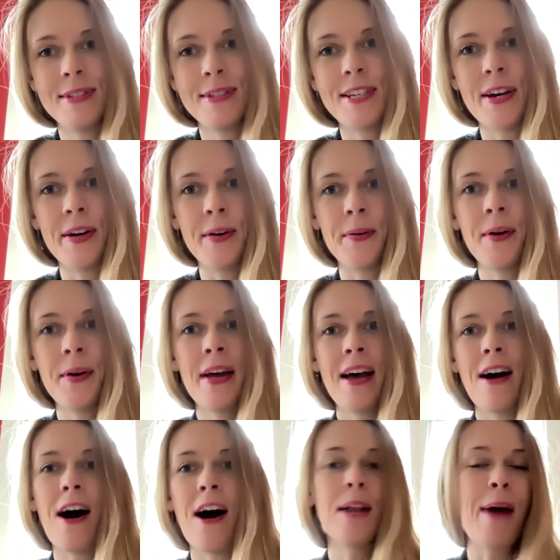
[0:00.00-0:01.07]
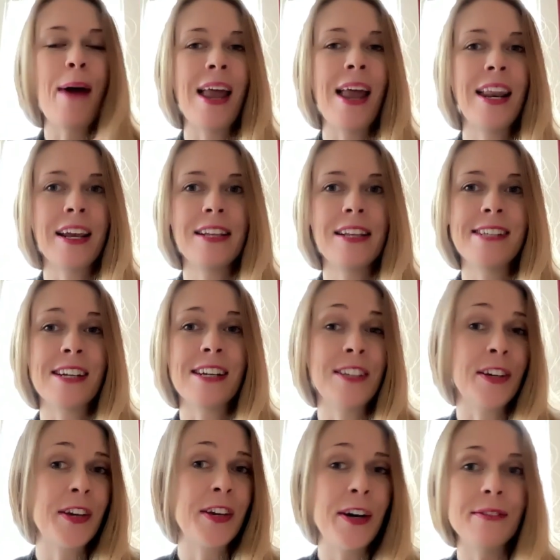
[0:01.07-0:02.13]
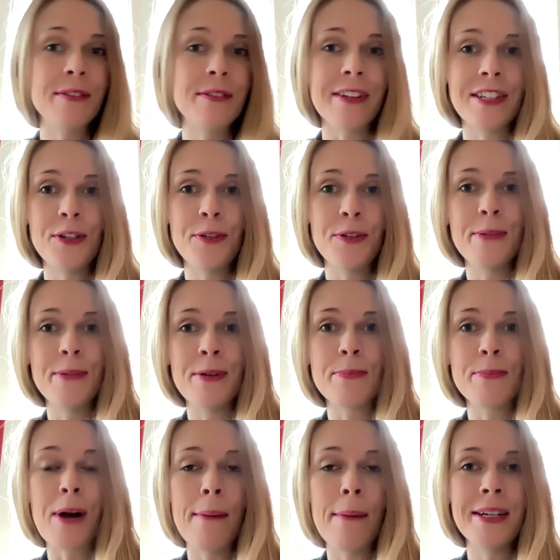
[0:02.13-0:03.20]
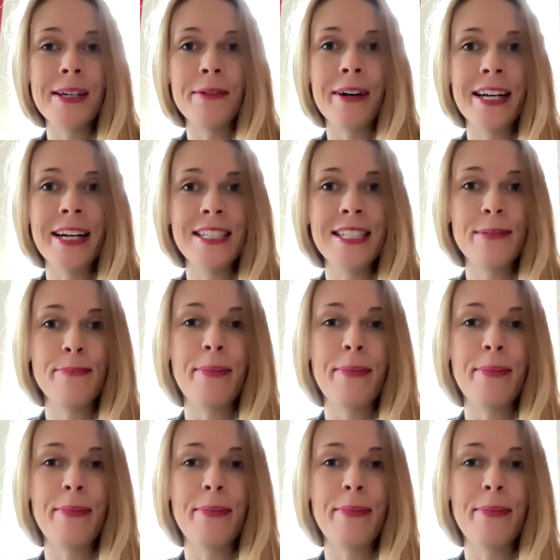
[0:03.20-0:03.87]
So Automatic and DuckDuckGo were like two of the most prominent ones,